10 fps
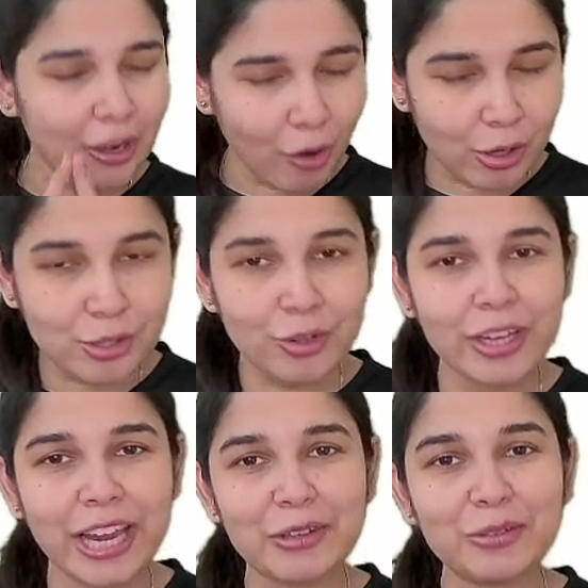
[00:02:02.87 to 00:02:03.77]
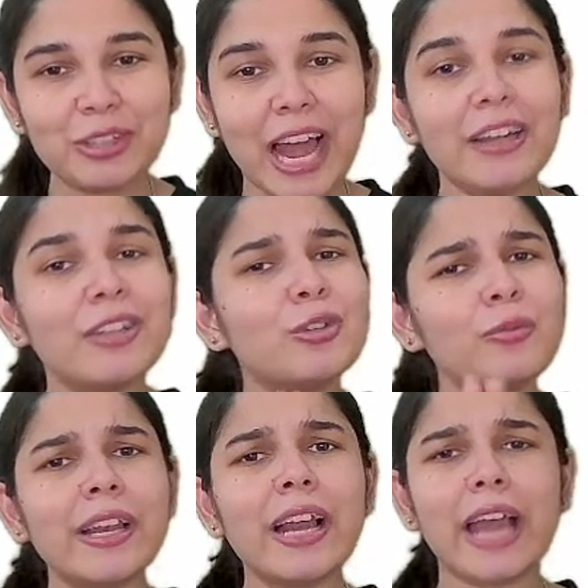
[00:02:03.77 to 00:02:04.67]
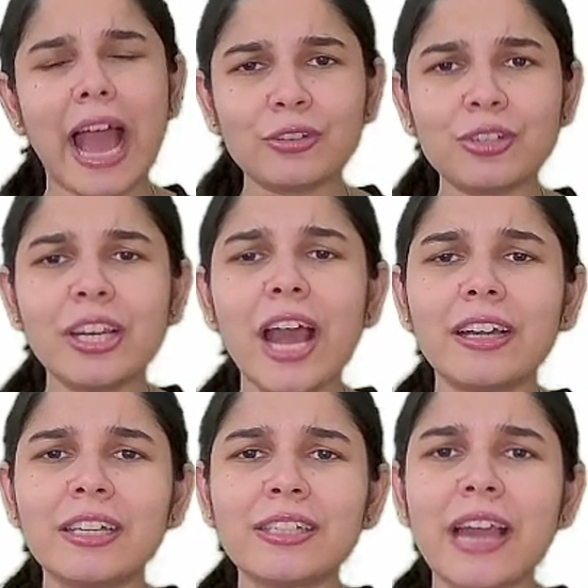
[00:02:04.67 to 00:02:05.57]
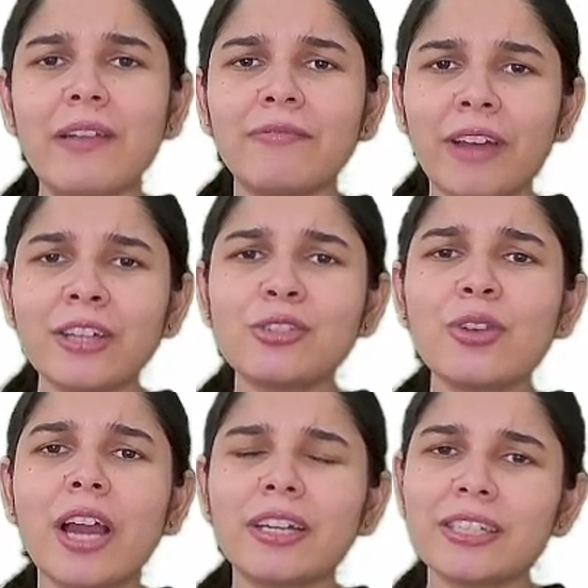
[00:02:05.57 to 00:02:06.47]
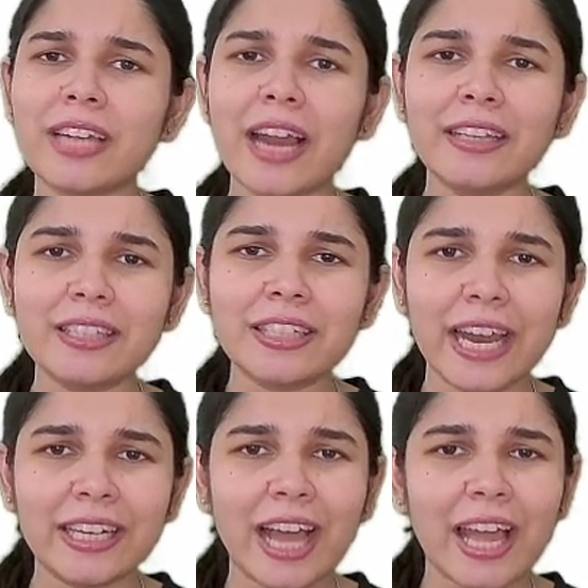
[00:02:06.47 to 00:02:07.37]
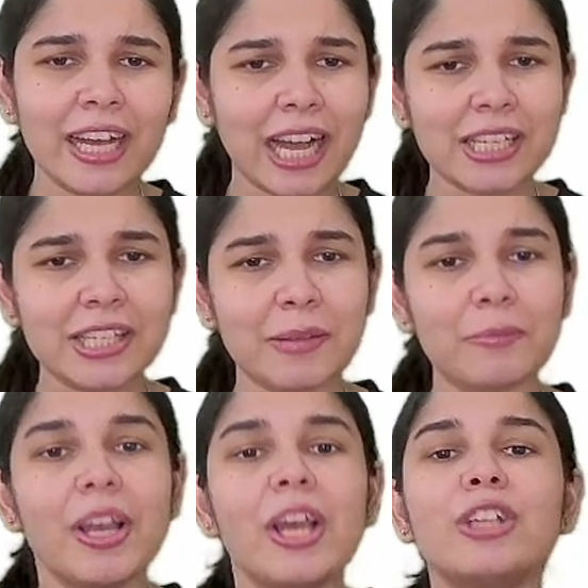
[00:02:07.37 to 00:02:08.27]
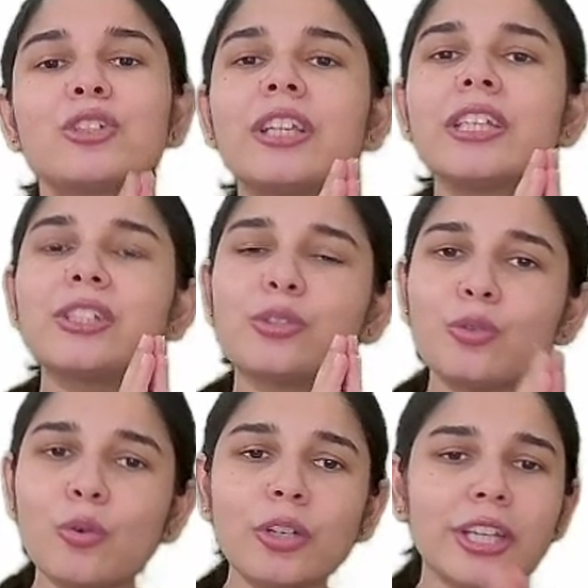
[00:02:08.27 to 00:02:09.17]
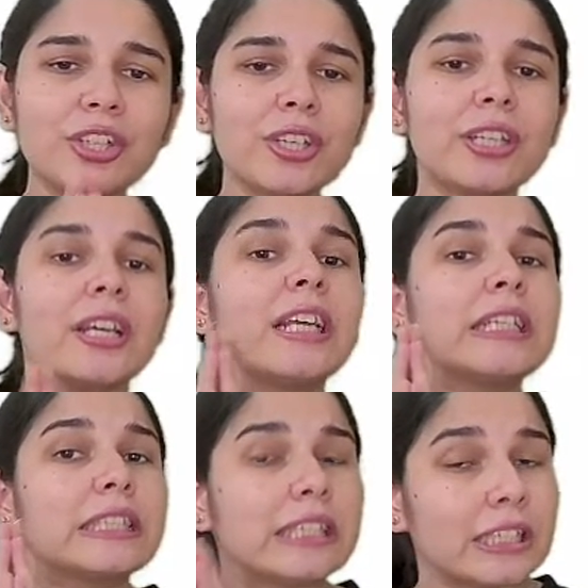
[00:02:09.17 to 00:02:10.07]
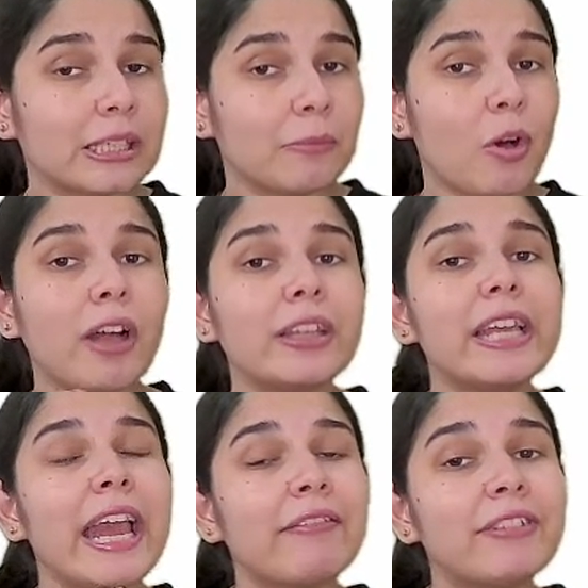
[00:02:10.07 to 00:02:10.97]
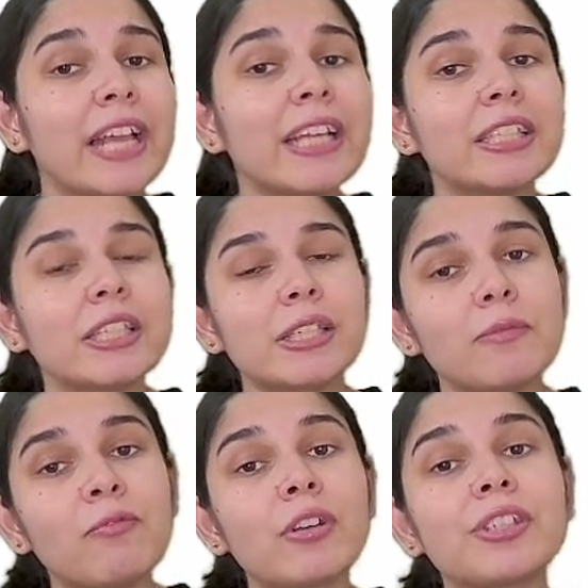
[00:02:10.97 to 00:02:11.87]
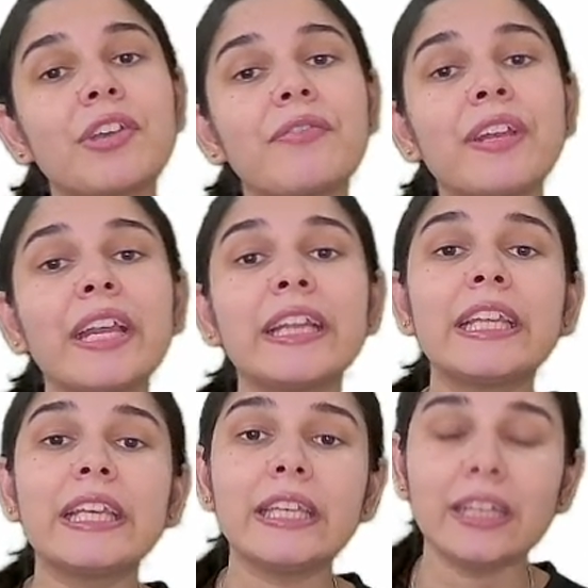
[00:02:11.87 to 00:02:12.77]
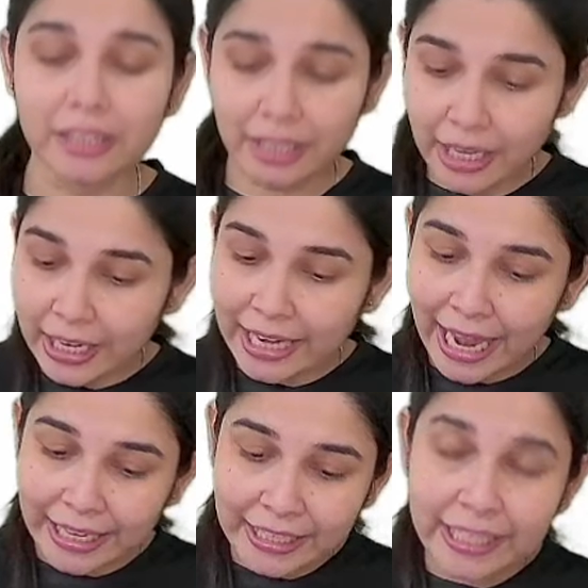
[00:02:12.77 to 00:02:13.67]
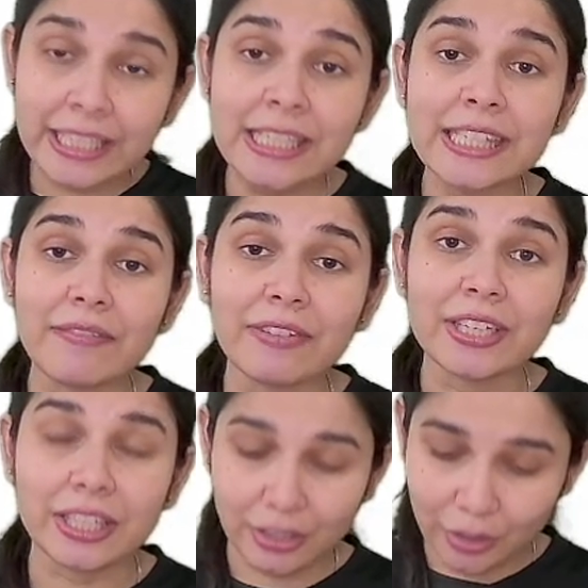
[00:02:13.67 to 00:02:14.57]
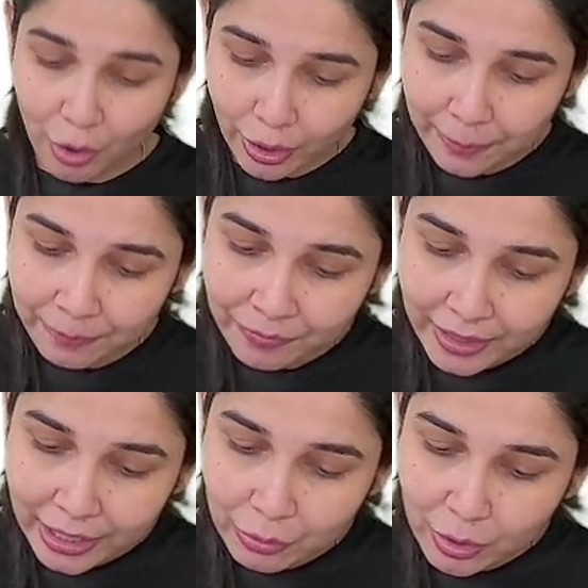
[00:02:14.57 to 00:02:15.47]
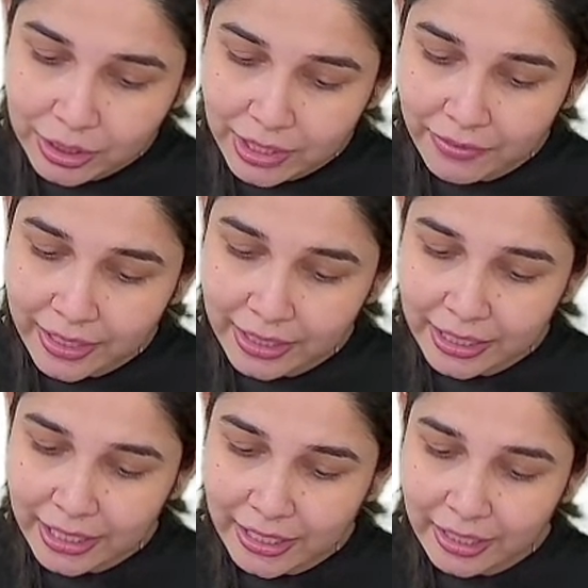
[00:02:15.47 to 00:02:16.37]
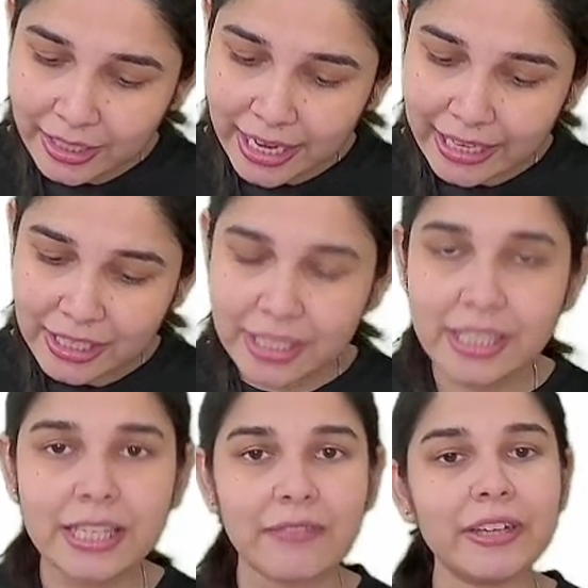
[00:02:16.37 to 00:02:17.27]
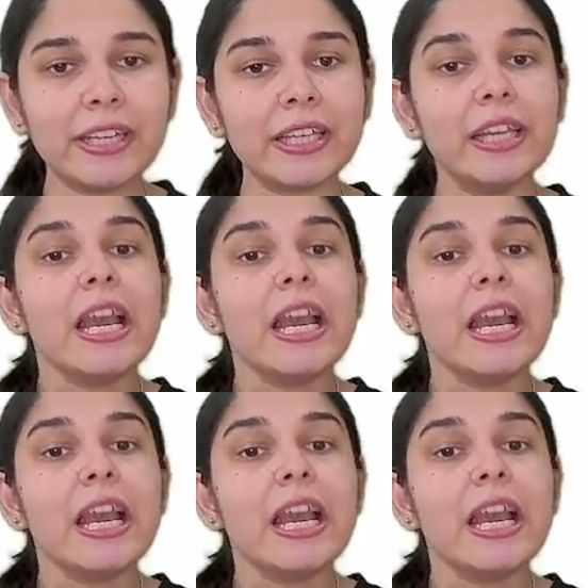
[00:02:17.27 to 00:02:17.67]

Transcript: also tell you that you will actually understand once you understand this entire concept. So this two-digit system or the FDI system was given in the year 1970. Okay, it was given in the year 1970.